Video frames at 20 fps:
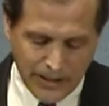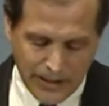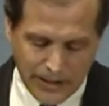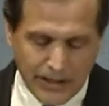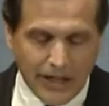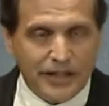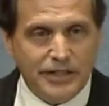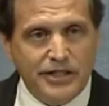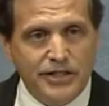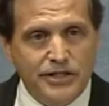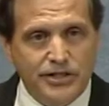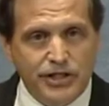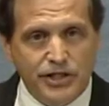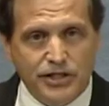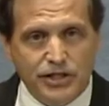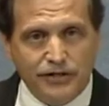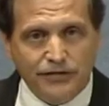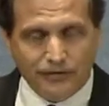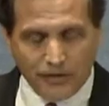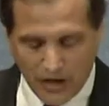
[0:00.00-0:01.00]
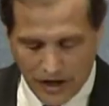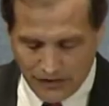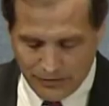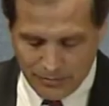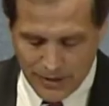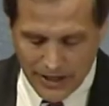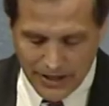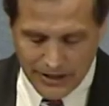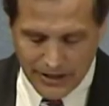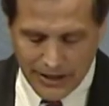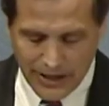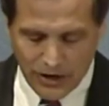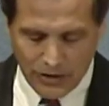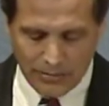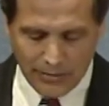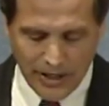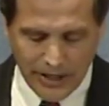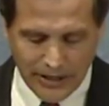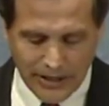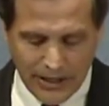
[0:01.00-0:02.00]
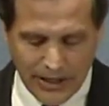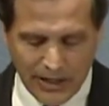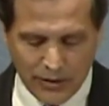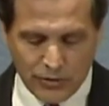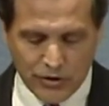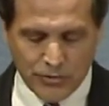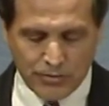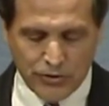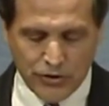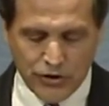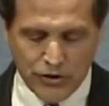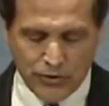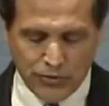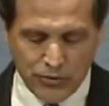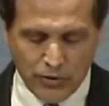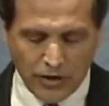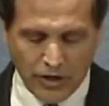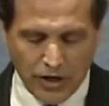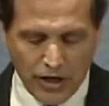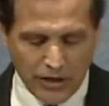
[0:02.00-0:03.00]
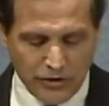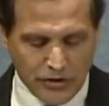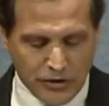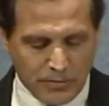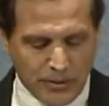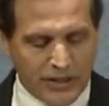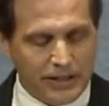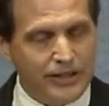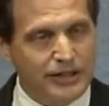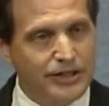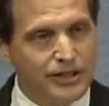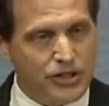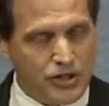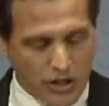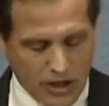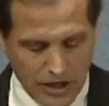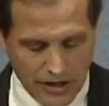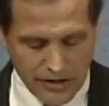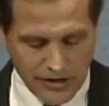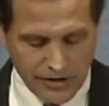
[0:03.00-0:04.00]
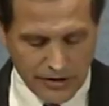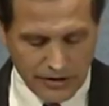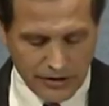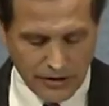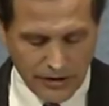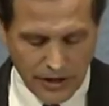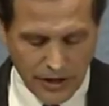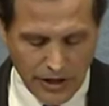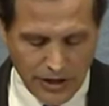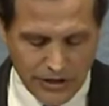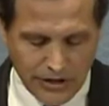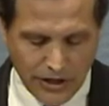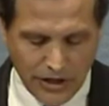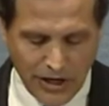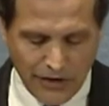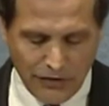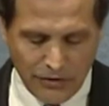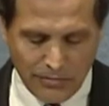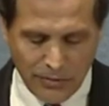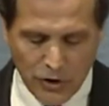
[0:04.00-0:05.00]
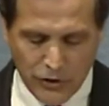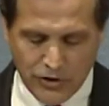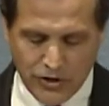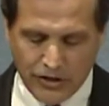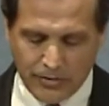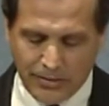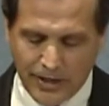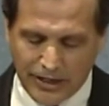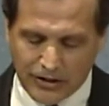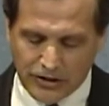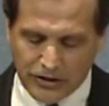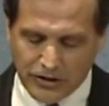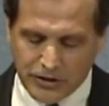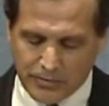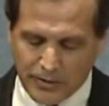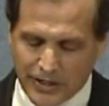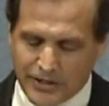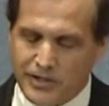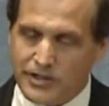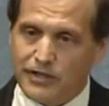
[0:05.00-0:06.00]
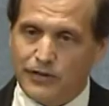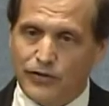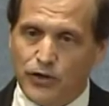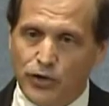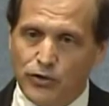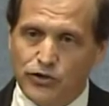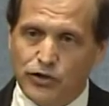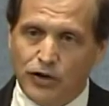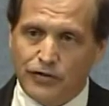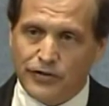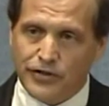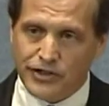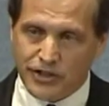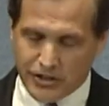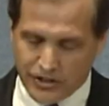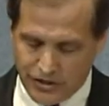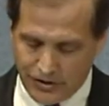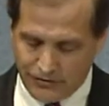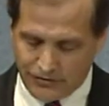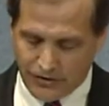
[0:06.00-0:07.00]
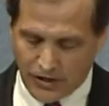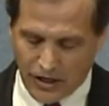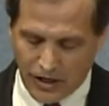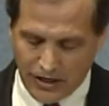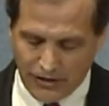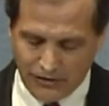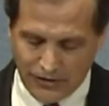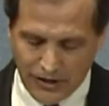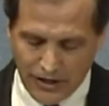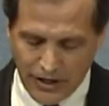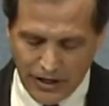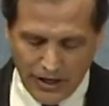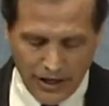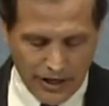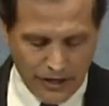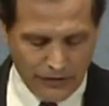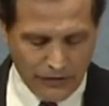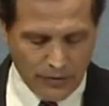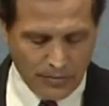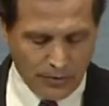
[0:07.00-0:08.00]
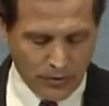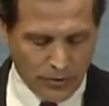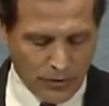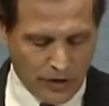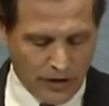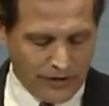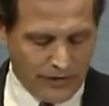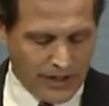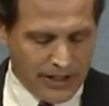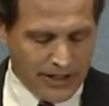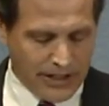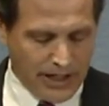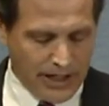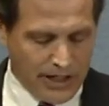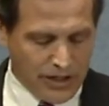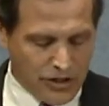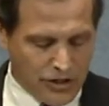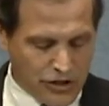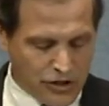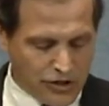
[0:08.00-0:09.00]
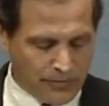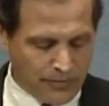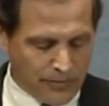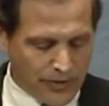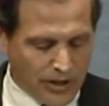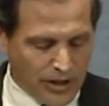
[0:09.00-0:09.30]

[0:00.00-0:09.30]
In 1965, Medicare and Medicaid was pushed through Congress by Lyndon Johnson to cover most of the medical expenses of those over 65 and of the poor of any age.